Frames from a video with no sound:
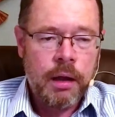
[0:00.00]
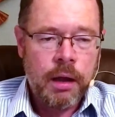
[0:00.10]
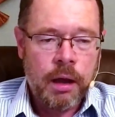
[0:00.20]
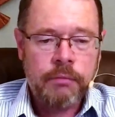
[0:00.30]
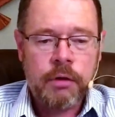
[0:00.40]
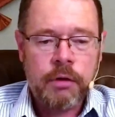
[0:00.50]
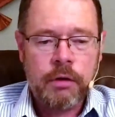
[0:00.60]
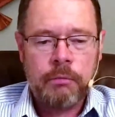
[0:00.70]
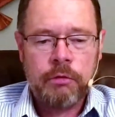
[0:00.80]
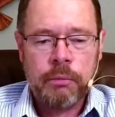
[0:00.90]

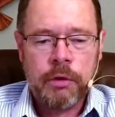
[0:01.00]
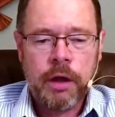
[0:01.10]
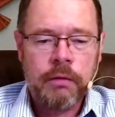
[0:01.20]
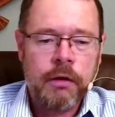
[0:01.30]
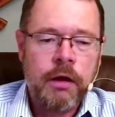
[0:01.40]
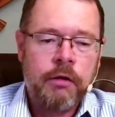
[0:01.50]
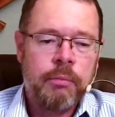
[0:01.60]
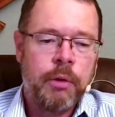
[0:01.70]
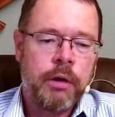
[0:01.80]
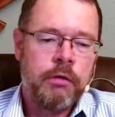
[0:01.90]
Oftentimes she would take the
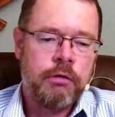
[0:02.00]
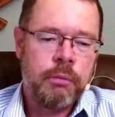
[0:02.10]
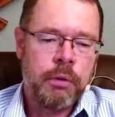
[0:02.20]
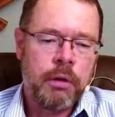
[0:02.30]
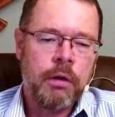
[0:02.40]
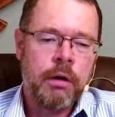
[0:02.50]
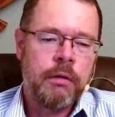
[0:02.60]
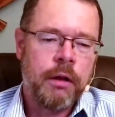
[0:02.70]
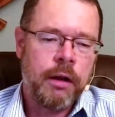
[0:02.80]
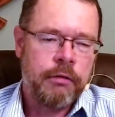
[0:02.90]
textbook and she would
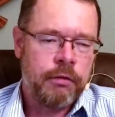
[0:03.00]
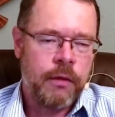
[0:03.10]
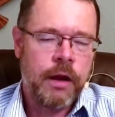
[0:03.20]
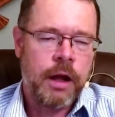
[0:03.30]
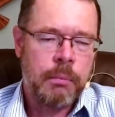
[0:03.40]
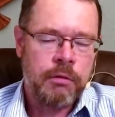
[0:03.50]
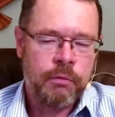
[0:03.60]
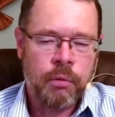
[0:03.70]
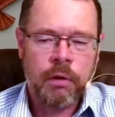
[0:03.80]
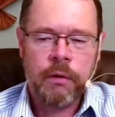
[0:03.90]
learn the lesson the night
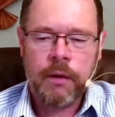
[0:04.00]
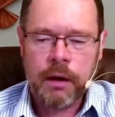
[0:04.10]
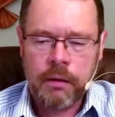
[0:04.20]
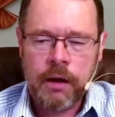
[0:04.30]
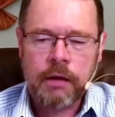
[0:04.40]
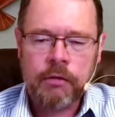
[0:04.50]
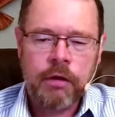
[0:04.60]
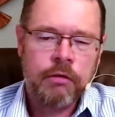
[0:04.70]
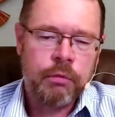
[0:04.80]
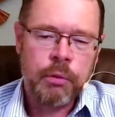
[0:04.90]
before, and then the next
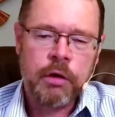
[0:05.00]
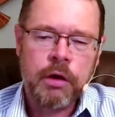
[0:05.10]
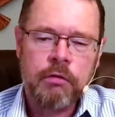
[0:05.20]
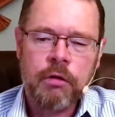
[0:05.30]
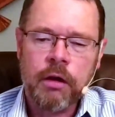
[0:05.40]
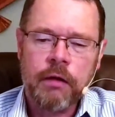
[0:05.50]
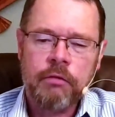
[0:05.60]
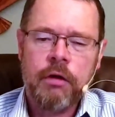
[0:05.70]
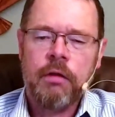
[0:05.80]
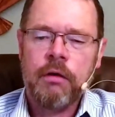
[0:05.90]
day she would teach the
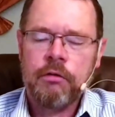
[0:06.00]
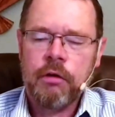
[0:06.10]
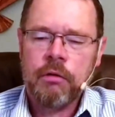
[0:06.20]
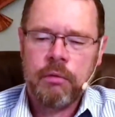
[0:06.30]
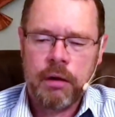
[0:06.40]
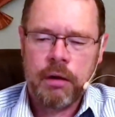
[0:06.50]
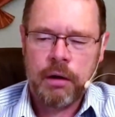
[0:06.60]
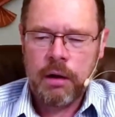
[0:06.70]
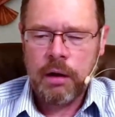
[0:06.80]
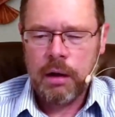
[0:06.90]
lesson to their children.
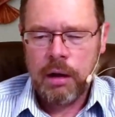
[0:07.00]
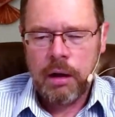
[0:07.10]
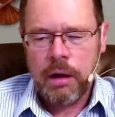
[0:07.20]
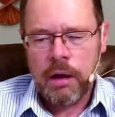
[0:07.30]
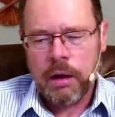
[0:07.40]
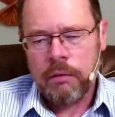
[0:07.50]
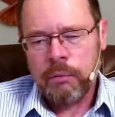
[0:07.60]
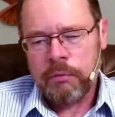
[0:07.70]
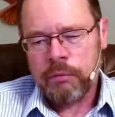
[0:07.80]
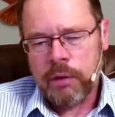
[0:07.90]

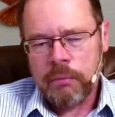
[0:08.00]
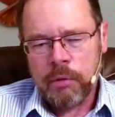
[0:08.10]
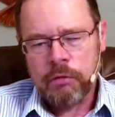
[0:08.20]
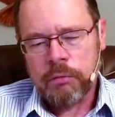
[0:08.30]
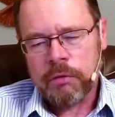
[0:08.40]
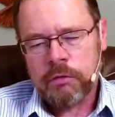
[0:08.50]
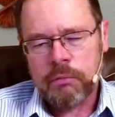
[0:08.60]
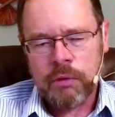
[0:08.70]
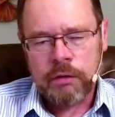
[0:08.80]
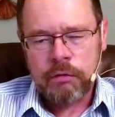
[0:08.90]
Most of us
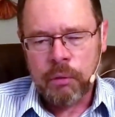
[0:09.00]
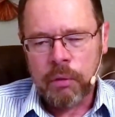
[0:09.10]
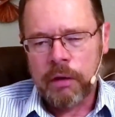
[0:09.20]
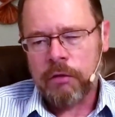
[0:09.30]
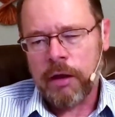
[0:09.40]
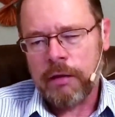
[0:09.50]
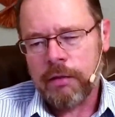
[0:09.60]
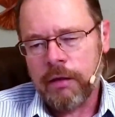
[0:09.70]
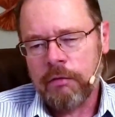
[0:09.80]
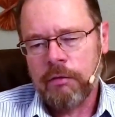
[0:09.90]
have read stories like
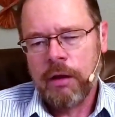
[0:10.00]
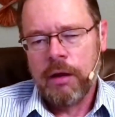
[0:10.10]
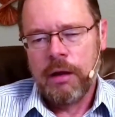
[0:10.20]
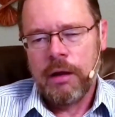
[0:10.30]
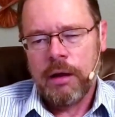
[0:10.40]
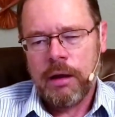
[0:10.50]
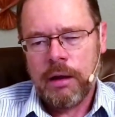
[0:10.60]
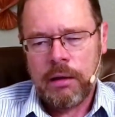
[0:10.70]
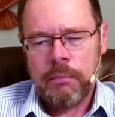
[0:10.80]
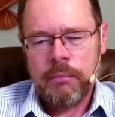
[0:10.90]
this.
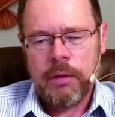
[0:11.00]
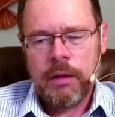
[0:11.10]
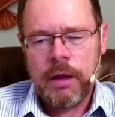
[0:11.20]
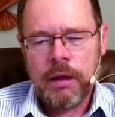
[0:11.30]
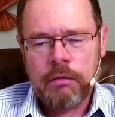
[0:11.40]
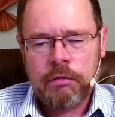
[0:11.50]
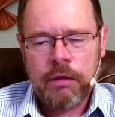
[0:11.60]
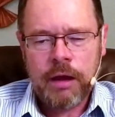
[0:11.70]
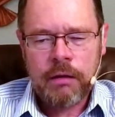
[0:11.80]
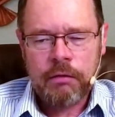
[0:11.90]
In a
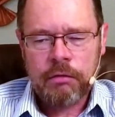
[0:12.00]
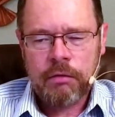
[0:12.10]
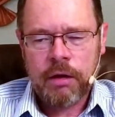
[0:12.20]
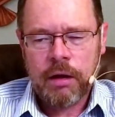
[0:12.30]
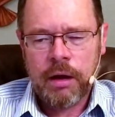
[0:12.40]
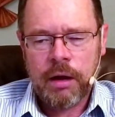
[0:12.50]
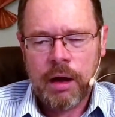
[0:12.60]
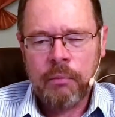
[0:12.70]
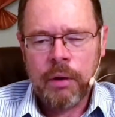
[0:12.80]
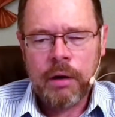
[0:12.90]
sense, I
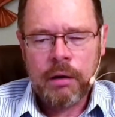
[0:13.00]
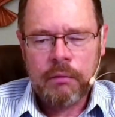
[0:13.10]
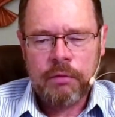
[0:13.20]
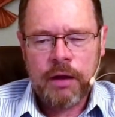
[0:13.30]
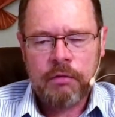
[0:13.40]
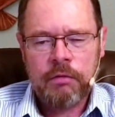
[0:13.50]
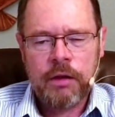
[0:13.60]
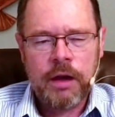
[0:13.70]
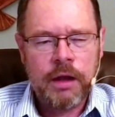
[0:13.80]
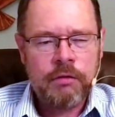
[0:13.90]
wonder if that's
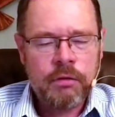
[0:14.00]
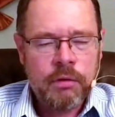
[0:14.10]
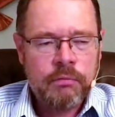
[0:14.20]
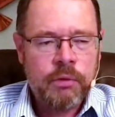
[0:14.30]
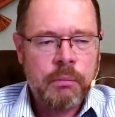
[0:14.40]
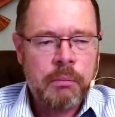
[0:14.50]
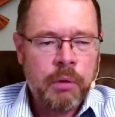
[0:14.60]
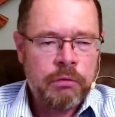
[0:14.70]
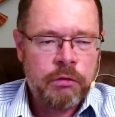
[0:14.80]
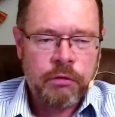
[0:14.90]
the nature of what
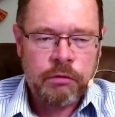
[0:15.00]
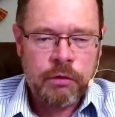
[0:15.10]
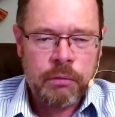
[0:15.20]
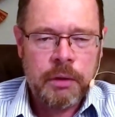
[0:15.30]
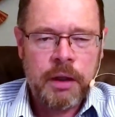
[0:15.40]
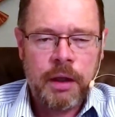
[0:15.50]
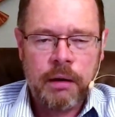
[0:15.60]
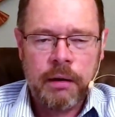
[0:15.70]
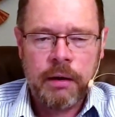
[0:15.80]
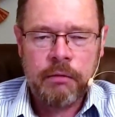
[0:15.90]
Moses is doing
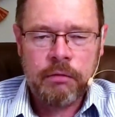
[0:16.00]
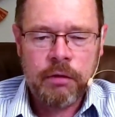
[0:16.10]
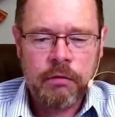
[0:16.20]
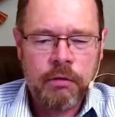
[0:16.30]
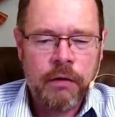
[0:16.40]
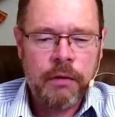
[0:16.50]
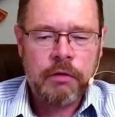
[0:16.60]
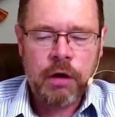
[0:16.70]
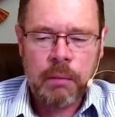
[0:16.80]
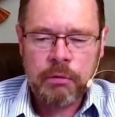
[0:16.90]
here. It's
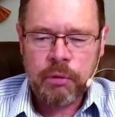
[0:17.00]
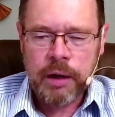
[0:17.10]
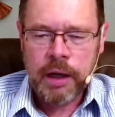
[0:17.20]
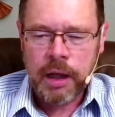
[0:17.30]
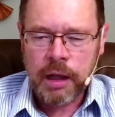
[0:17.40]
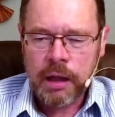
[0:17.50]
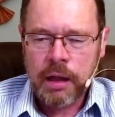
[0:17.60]
on-the-job training,